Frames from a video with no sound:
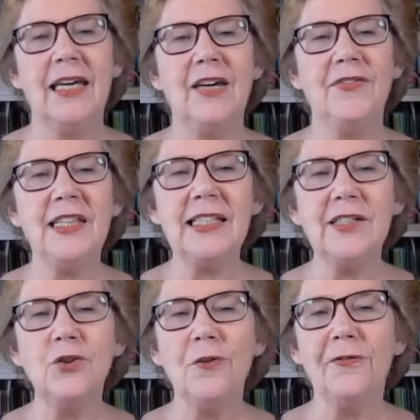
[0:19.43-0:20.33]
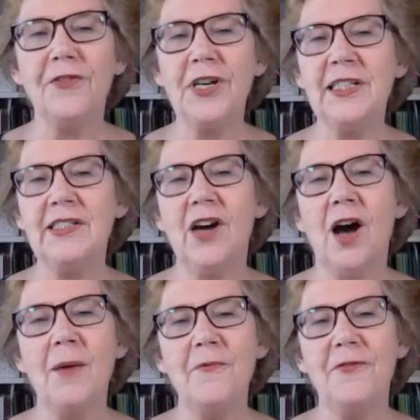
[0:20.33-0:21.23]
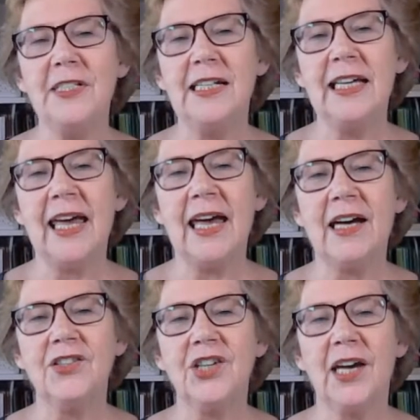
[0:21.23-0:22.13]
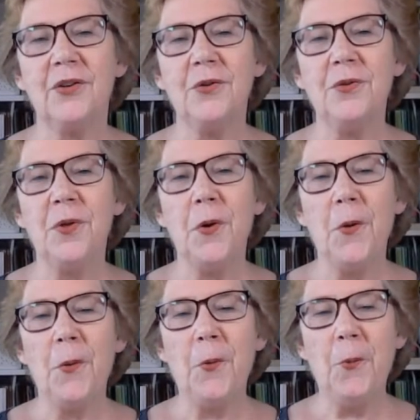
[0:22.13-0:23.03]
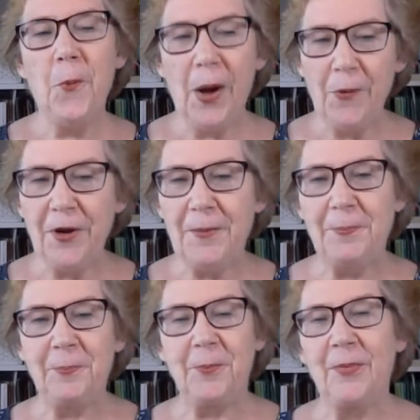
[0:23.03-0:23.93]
If this is your first time visiting our channel, welcome.